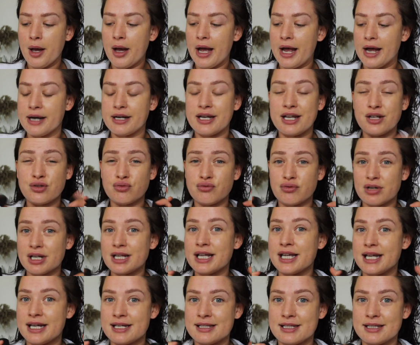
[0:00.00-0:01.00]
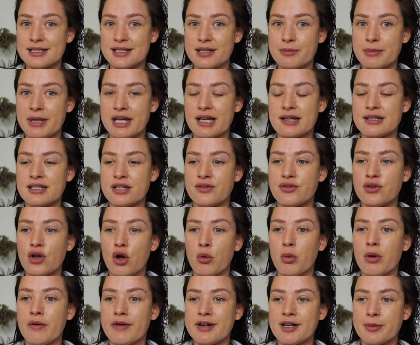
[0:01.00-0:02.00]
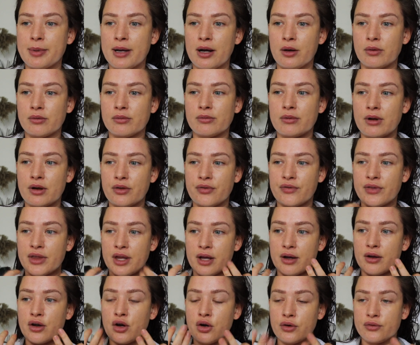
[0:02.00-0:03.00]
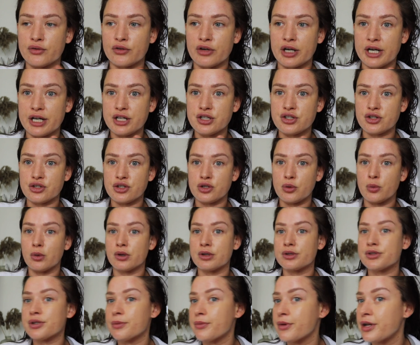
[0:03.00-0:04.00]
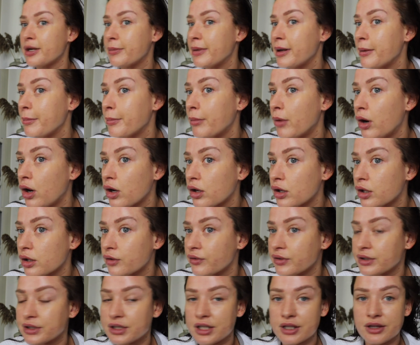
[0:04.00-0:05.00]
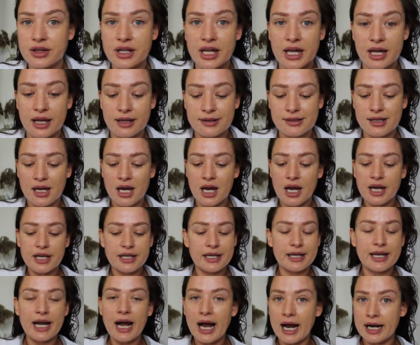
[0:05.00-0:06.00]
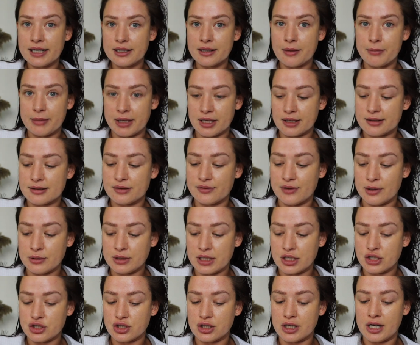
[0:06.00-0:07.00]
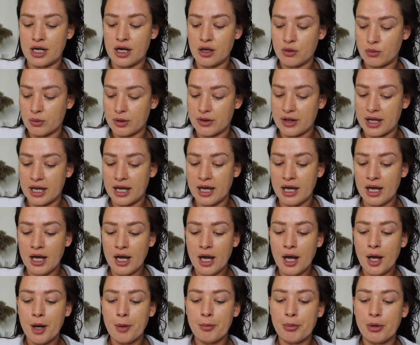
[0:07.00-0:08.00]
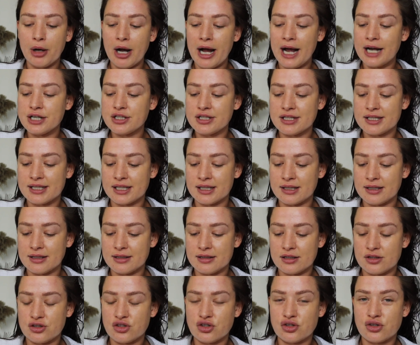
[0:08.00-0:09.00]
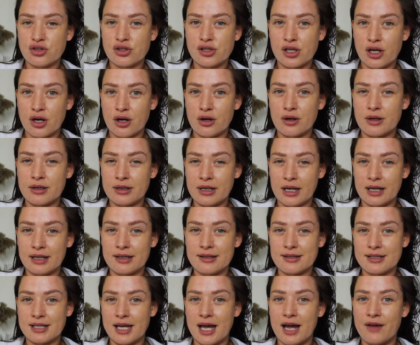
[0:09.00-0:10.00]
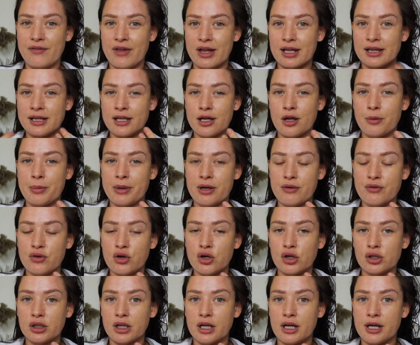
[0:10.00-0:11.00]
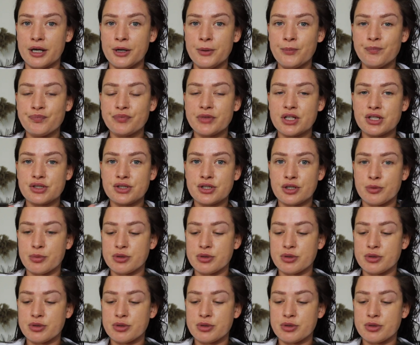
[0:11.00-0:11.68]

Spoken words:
And it's really easy to mix. If you're worried about the coverage and you want something a bit more covered than this, you can mix foundation in with it. But I just think this is just so nice to have that little bit of color to